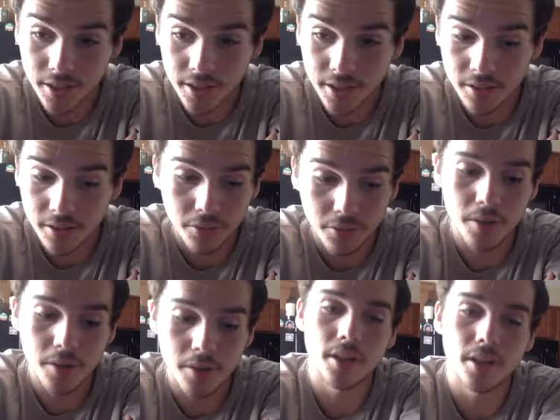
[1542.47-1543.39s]
a
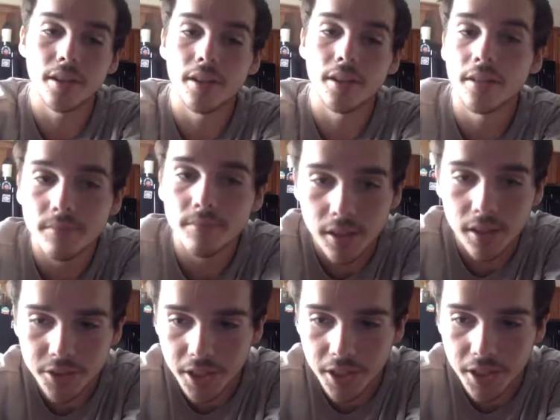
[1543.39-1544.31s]
free plugin. I'll
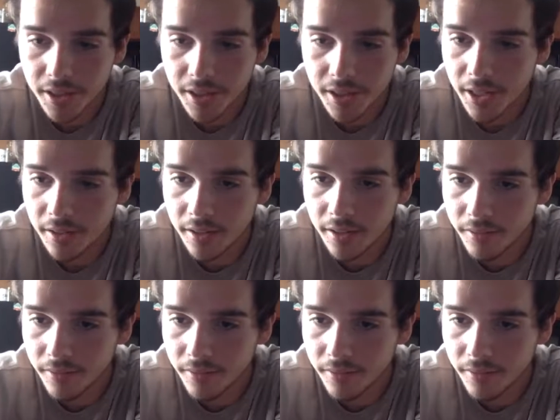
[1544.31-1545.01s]
check that out.